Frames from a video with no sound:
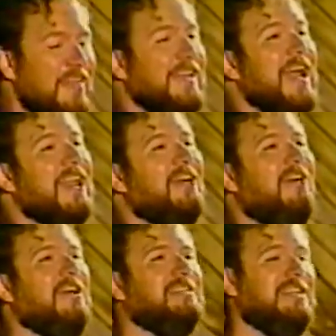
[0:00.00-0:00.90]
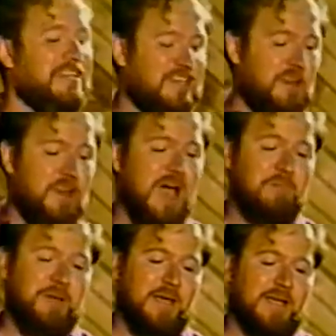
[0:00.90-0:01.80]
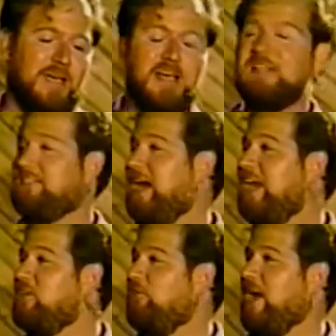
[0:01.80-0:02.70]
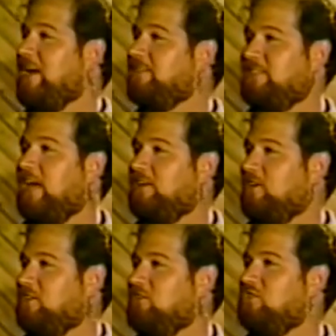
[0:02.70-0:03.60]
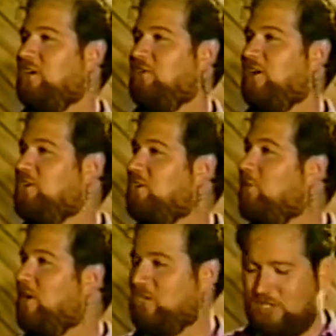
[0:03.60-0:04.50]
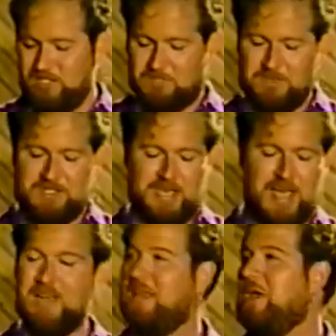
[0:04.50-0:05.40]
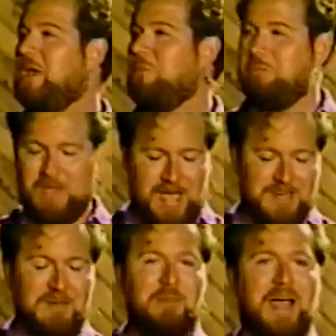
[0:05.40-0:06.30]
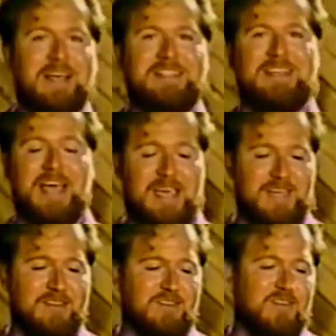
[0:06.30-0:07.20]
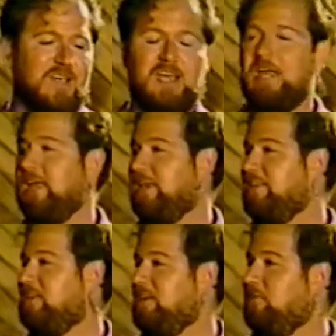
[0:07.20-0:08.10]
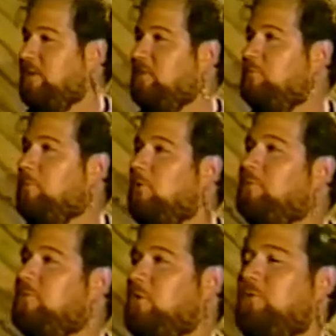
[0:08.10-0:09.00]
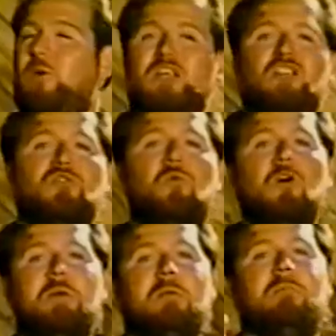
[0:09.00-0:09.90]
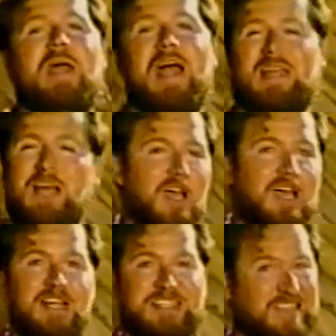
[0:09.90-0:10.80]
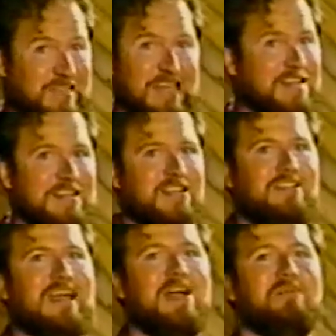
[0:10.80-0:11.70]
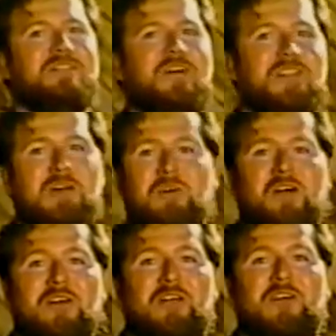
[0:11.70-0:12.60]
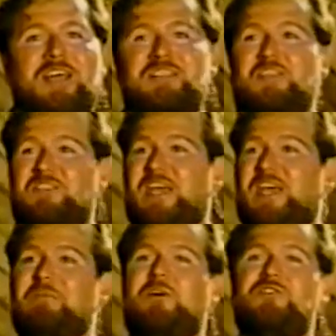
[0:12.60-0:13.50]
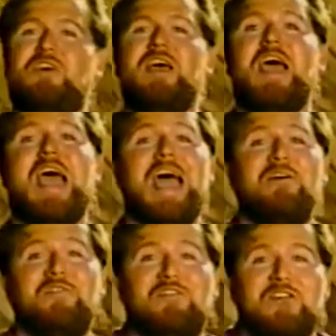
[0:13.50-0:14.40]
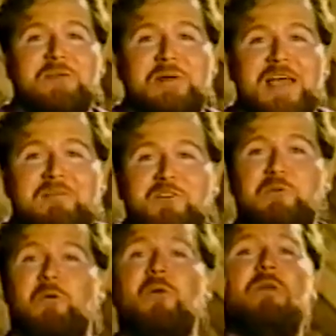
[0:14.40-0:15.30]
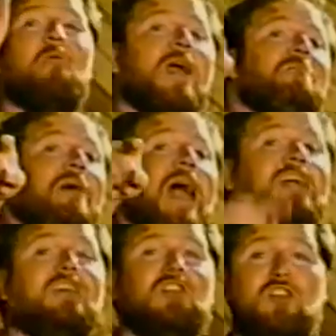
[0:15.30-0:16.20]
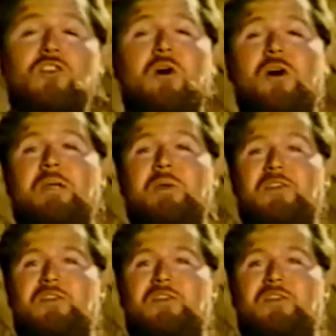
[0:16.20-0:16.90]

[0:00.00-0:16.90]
The categories that they did not pick. sidetracks, Star Trek The New Generation questions. You missed that. Blinded by Science and TV's boob tube questions. We'll be back. It's a lightning episode here. We're going crazy with animals, half asleep animals, but we'll be right back. You don't want to miss